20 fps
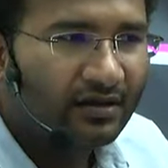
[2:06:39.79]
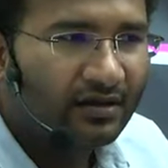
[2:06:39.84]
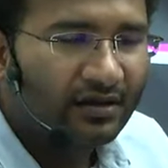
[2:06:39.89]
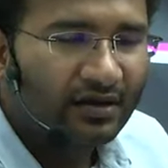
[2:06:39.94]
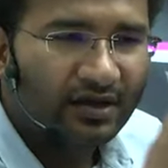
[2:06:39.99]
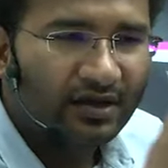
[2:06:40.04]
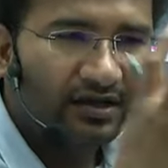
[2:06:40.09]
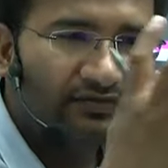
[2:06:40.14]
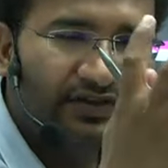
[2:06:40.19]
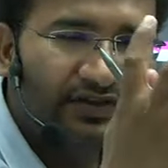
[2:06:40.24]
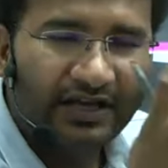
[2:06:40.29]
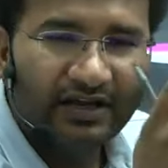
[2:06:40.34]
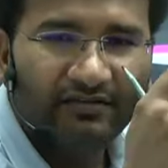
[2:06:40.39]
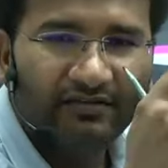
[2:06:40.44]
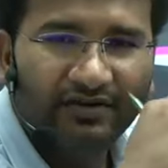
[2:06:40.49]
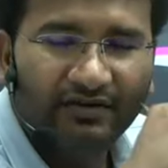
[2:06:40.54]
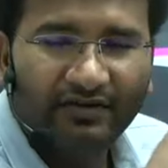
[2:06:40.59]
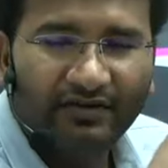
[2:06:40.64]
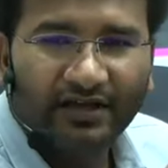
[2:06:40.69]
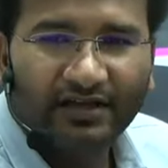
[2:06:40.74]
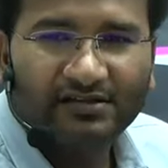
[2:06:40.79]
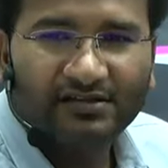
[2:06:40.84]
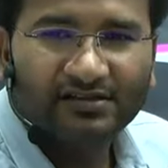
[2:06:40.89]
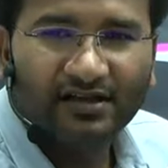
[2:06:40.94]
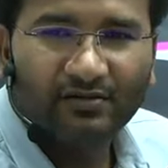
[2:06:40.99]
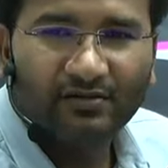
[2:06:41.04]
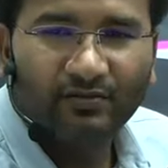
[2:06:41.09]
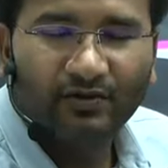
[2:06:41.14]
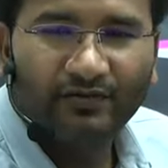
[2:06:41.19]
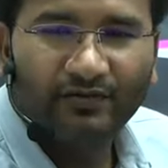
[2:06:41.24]
If the heavy vehicles are
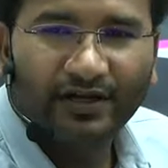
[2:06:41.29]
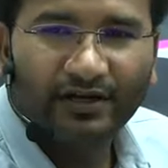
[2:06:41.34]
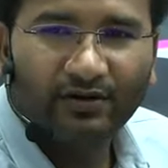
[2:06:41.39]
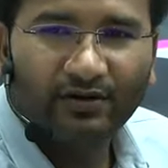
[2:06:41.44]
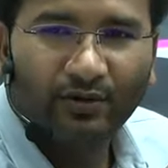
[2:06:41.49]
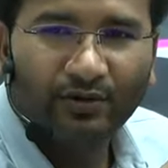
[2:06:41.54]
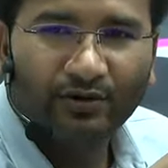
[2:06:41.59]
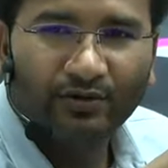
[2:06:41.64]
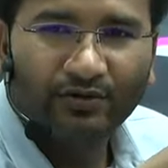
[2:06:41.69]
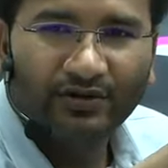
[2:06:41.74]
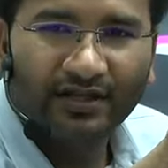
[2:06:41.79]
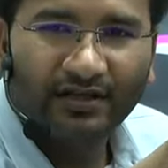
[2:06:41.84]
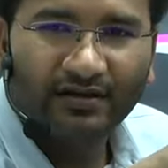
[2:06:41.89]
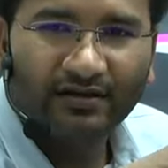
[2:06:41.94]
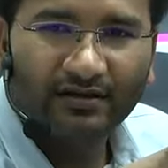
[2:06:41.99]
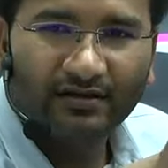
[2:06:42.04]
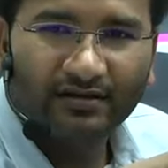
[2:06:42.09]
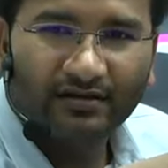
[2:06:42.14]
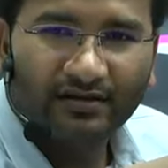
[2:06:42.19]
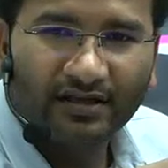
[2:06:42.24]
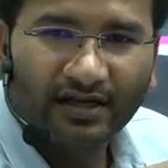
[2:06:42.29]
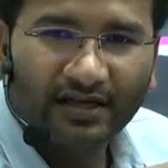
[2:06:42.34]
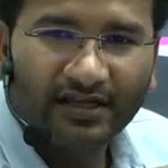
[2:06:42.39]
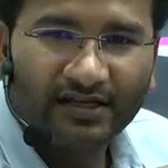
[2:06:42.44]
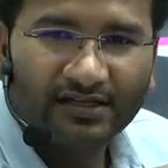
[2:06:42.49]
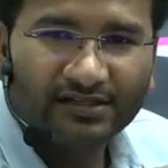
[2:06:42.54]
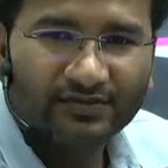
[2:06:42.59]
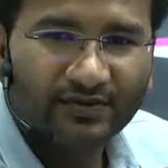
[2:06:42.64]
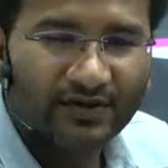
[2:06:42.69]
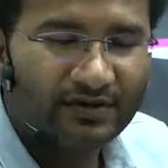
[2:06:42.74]
moving, don't you think the
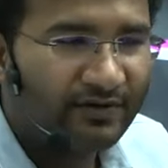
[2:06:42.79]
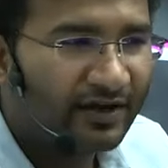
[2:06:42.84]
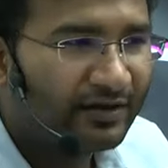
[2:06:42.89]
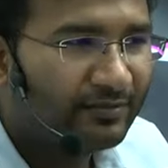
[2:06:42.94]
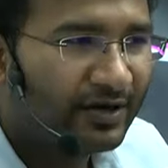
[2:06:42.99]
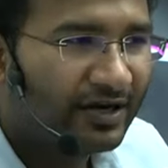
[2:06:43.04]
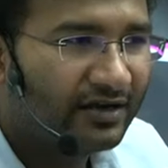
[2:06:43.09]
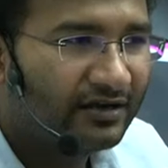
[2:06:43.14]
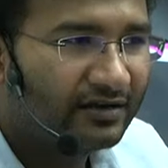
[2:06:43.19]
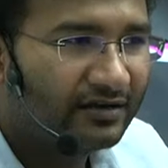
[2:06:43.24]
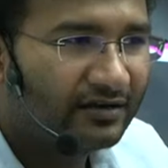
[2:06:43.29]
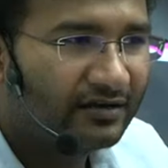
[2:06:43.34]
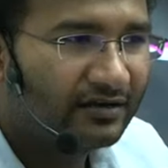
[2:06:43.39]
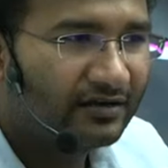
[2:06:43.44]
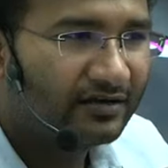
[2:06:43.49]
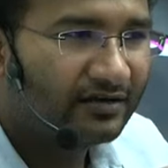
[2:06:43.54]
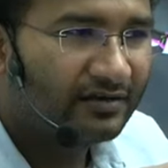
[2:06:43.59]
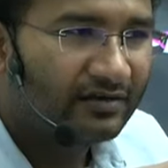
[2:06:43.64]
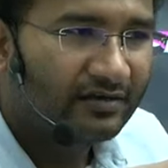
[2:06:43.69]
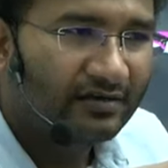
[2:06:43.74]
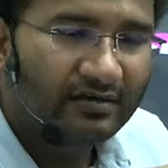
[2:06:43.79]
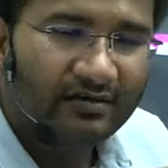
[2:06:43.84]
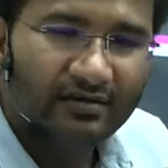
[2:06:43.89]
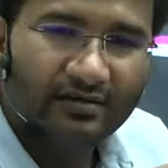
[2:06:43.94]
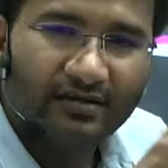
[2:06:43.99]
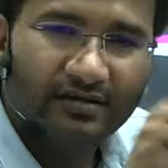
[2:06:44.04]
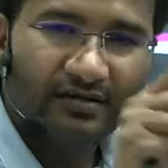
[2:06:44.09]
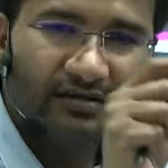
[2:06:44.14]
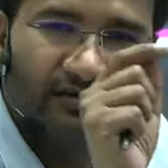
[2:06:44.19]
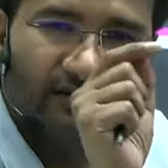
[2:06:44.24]
hills will vibrate?
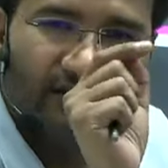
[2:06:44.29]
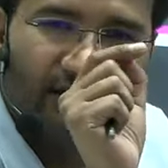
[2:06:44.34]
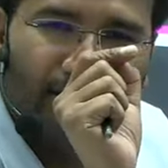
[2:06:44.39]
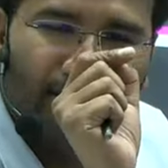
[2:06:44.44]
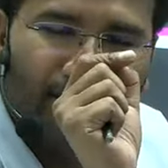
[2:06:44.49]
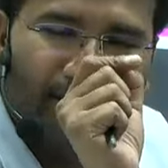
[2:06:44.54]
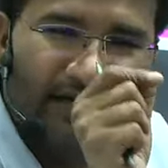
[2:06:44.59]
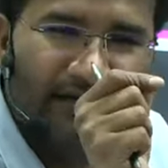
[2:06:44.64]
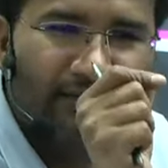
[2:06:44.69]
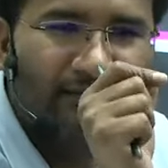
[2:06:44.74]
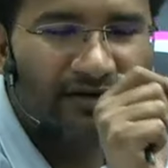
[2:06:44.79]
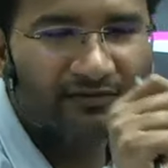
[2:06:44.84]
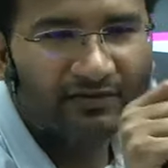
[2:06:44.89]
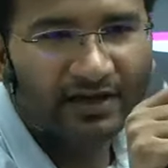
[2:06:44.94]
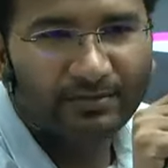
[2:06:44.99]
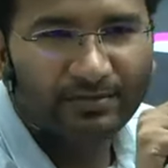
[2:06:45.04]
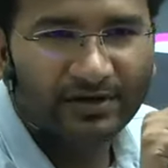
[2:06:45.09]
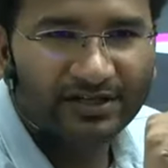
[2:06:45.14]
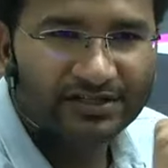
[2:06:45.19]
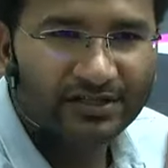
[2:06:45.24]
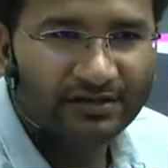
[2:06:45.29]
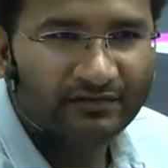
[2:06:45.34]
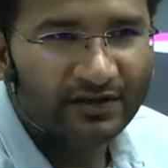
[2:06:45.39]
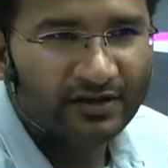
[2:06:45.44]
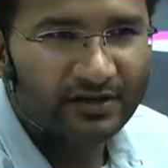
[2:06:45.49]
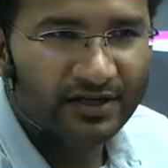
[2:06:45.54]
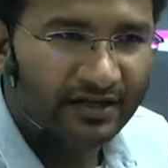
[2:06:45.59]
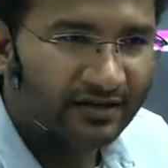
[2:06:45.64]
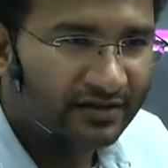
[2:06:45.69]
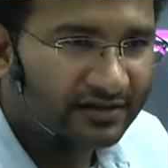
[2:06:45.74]
The minimal vibration will
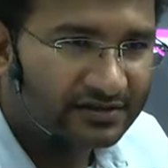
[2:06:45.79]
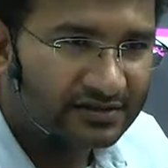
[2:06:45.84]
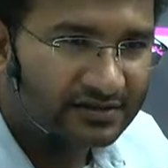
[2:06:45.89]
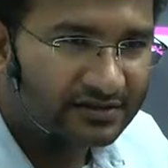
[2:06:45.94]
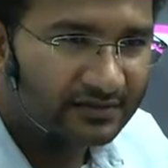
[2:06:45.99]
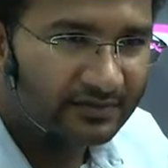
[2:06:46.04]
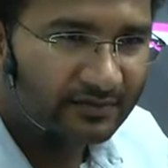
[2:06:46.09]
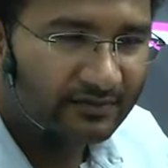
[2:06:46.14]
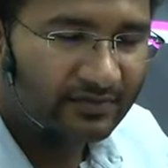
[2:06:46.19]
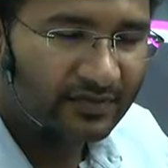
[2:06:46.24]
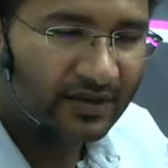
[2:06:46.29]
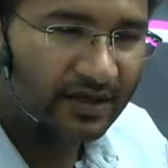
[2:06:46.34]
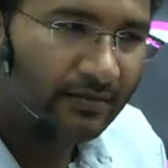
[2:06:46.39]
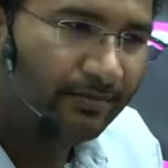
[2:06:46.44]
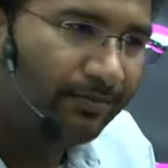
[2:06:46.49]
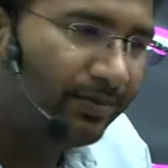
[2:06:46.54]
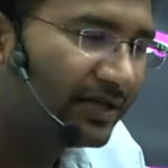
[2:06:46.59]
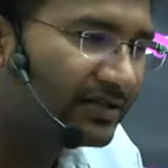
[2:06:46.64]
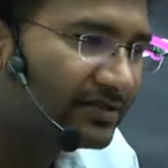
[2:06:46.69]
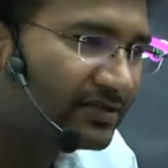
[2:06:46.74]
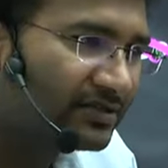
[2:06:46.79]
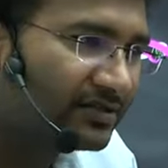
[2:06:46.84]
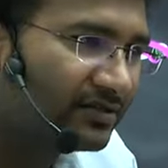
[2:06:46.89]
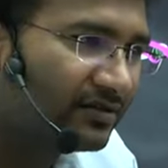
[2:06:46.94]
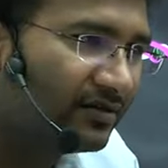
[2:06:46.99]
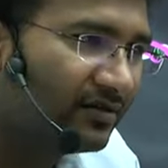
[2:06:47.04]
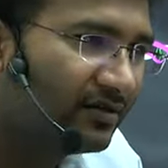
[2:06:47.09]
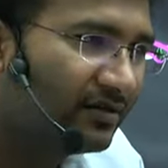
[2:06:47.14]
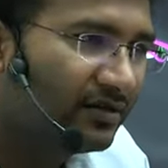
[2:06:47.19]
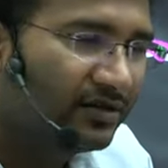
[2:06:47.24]
increase. Plus,
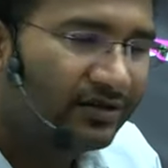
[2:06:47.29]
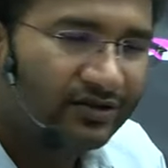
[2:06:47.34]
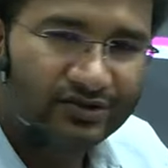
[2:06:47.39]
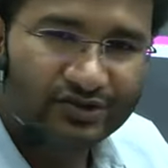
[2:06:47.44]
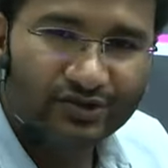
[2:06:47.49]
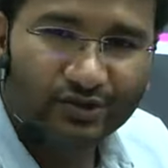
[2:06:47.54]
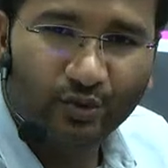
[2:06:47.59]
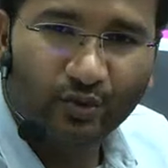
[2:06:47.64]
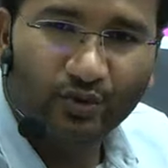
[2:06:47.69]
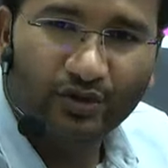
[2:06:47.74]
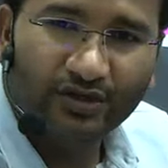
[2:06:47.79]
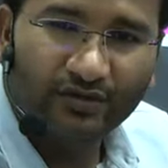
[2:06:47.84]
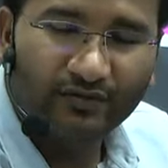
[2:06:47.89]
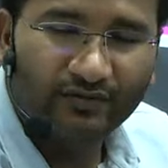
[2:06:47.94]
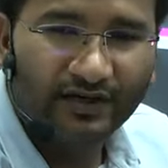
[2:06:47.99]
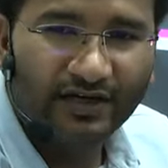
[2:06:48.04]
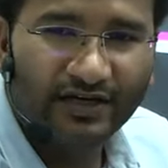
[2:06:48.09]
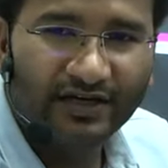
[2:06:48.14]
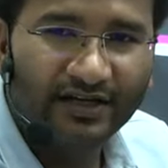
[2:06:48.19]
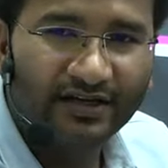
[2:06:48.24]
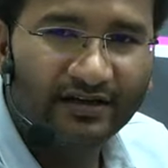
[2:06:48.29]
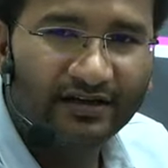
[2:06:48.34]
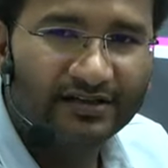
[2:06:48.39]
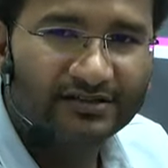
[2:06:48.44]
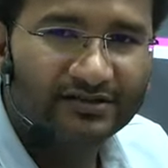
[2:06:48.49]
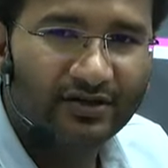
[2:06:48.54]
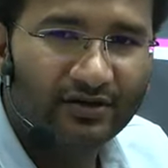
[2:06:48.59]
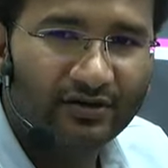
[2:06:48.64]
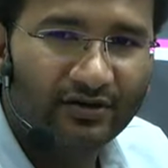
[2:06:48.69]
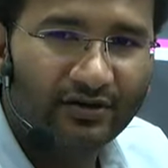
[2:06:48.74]
soot, will it increase
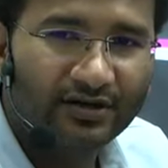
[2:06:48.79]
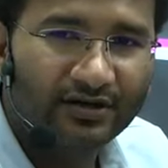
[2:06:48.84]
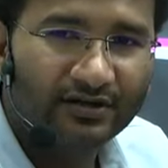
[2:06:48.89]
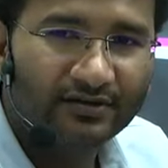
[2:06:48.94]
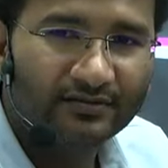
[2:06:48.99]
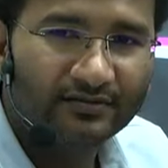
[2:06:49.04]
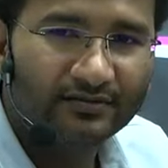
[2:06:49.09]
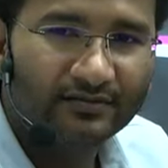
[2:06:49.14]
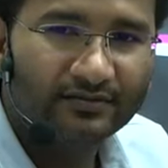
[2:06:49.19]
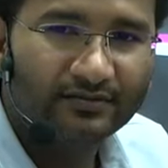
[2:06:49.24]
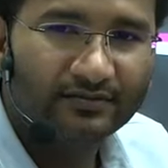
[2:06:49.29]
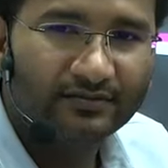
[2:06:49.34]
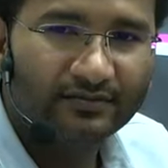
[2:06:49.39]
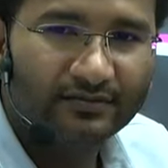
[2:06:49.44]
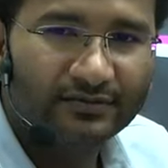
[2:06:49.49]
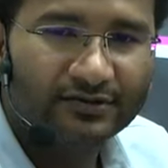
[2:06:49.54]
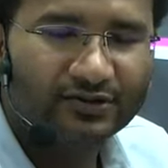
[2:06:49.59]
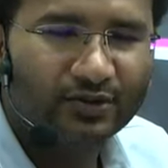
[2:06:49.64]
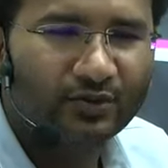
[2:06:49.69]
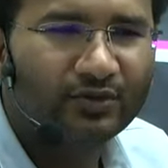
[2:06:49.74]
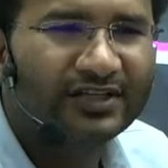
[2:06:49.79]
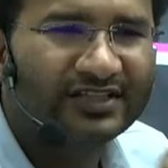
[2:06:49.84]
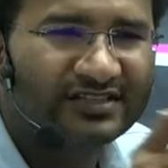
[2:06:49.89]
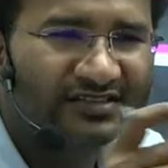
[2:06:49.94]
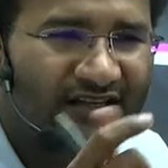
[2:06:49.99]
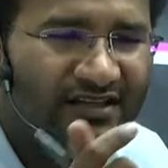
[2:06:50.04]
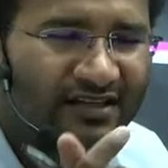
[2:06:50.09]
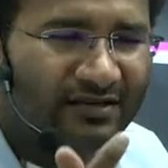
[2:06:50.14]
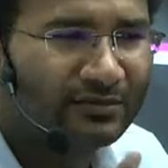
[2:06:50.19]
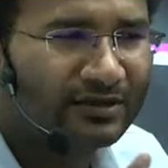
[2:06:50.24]
or not? Soot is
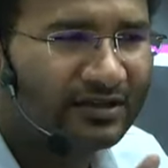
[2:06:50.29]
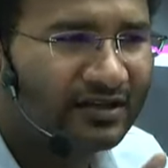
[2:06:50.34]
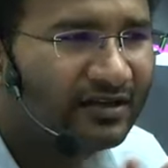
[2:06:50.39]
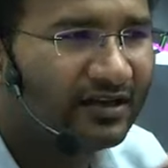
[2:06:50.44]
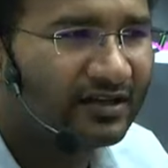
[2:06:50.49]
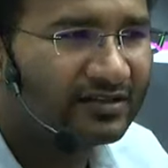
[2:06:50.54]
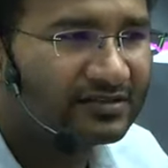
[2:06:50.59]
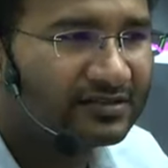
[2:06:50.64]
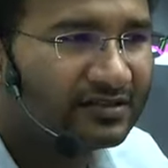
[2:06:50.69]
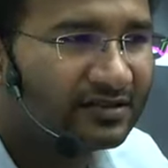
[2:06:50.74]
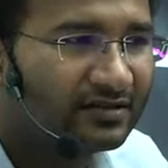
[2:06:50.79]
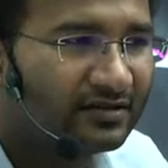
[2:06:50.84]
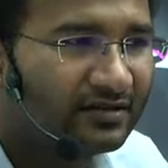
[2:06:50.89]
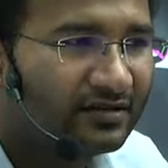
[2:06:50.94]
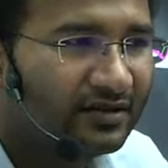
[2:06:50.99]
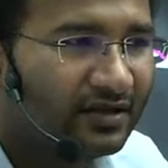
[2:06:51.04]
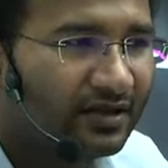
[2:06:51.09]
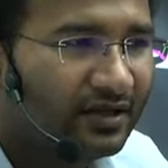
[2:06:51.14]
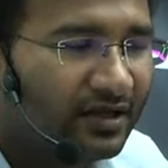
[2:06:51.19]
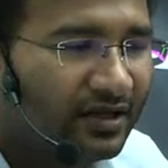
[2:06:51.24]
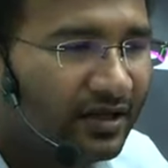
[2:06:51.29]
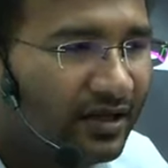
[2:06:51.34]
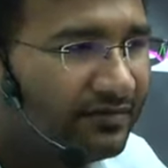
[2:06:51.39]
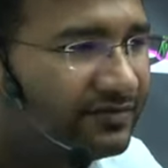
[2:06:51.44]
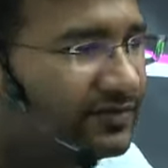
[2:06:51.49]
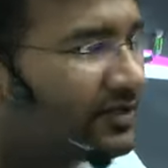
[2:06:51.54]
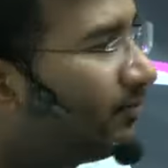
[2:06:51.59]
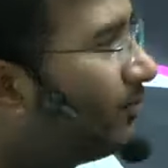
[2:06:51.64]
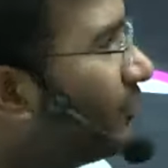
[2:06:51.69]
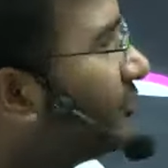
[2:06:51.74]
nothing but the dust.
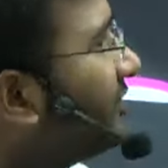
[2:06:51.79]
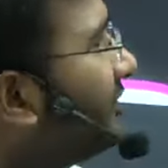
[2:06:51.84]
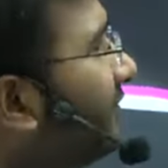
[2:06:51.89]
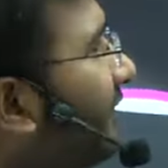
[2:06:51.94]
If I